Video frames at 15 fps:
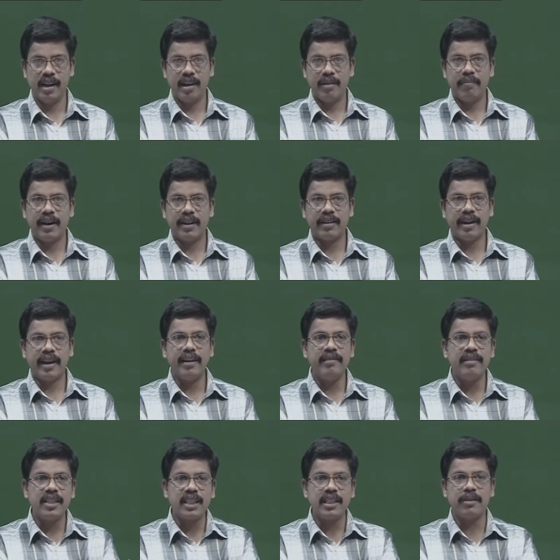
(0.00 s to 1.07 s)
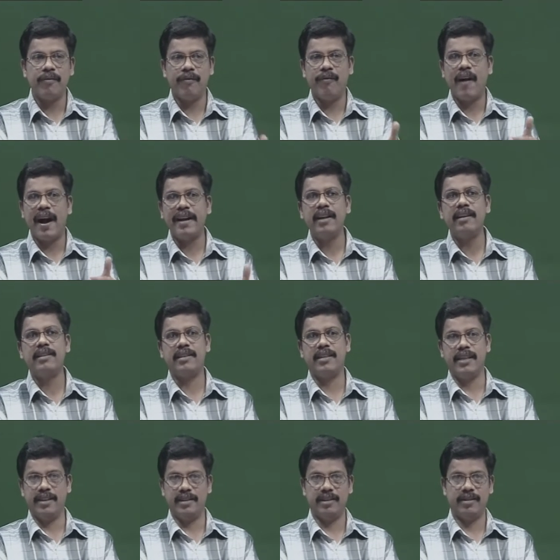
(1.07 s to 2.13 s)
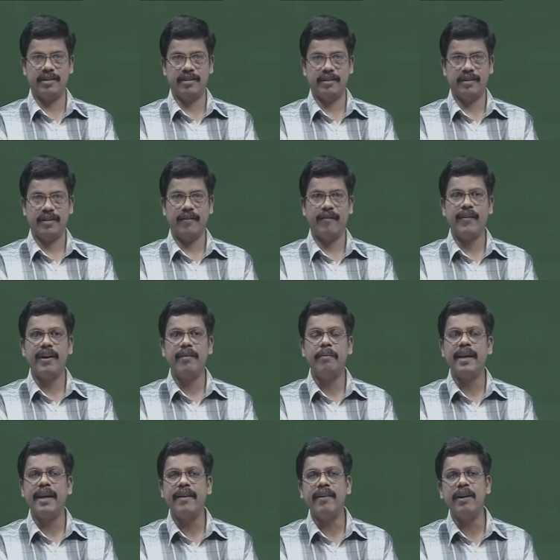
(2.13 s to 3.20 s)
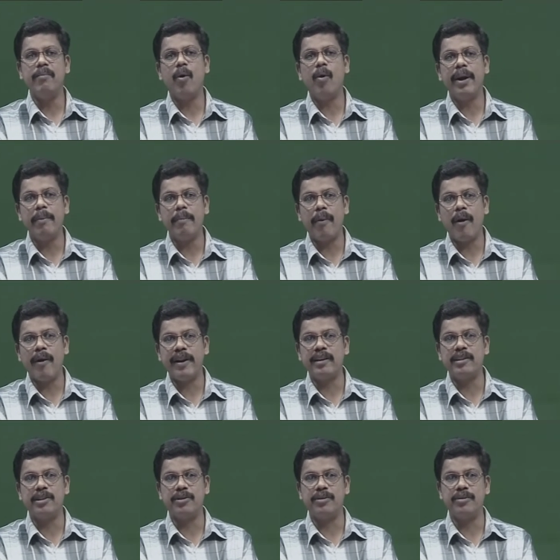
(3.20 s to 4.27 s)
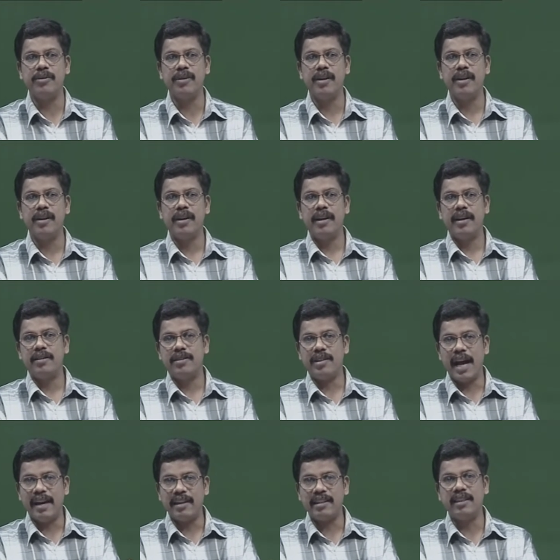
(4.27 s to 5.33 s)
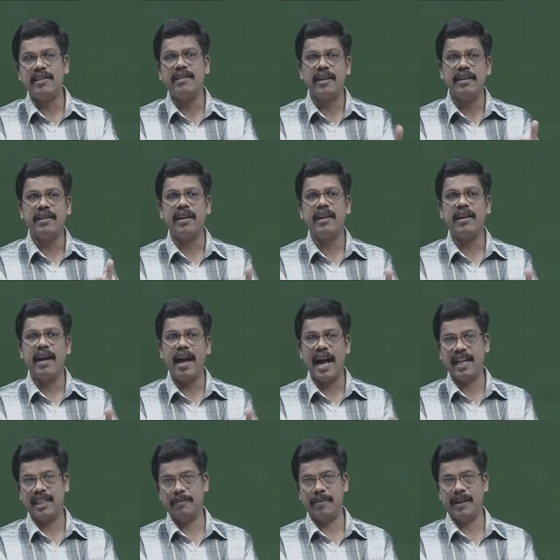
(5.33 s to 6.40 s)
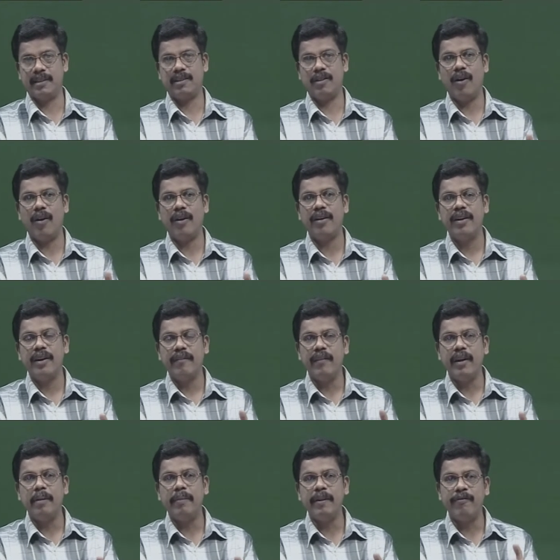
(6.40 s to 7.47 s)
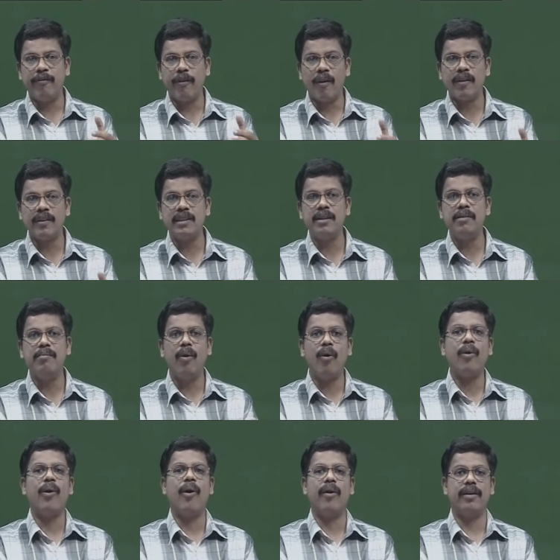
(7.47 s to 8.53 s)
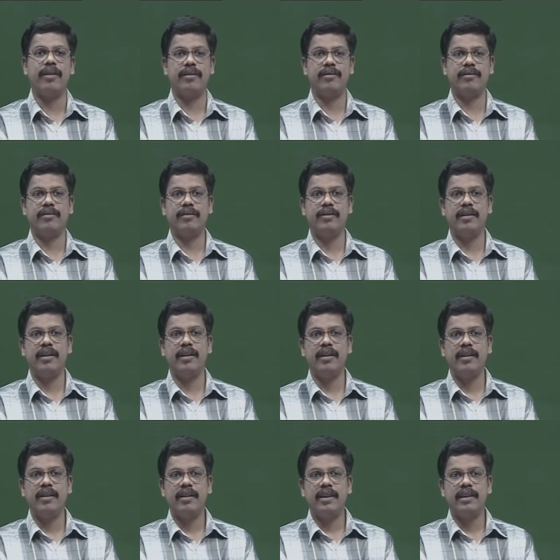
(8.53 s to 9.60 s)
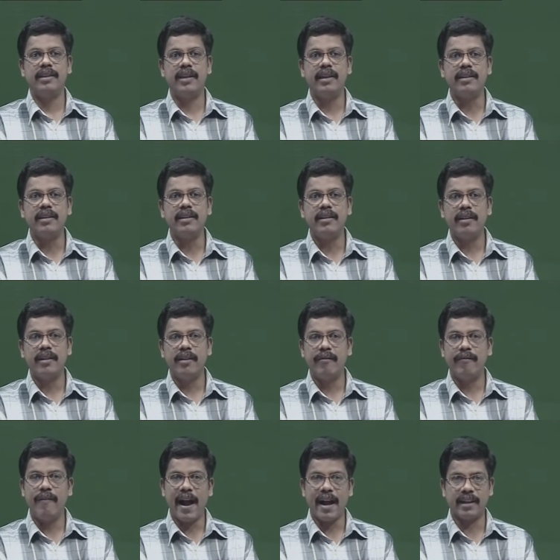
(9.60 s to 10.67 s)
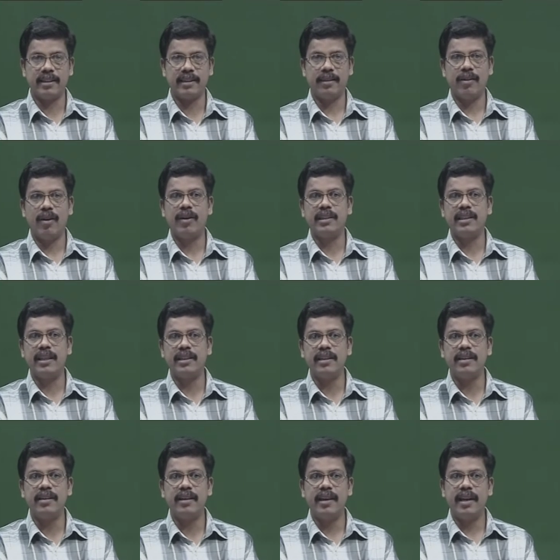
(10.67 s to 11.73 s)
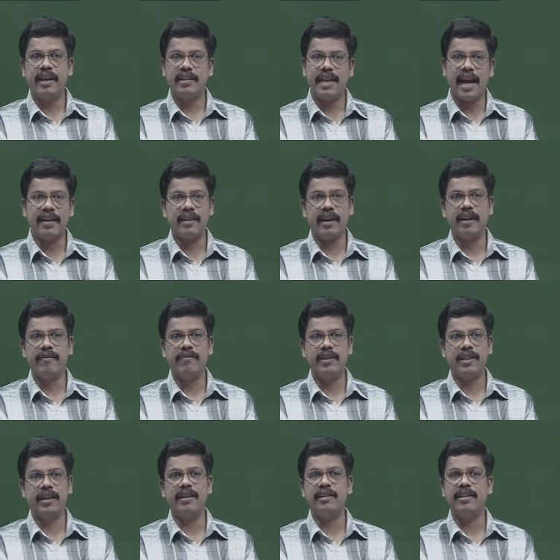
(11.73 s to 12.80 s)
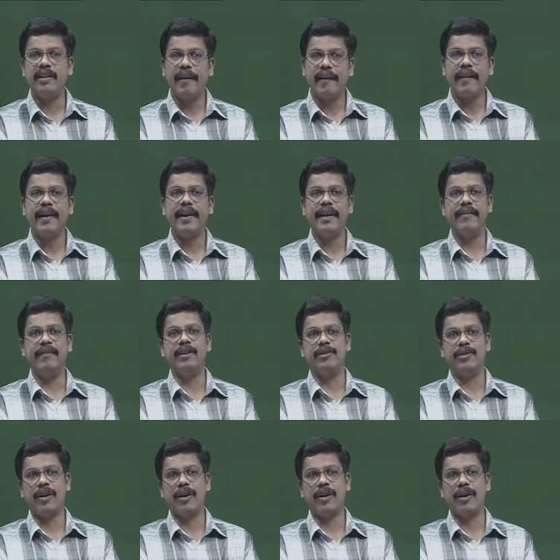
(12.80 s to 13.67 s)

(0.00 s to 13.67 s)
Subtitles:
But in this final stage, we'll be giving more importance to transcendental aspects, or we'll be focusing more on certain facts or certain data which are directly given to the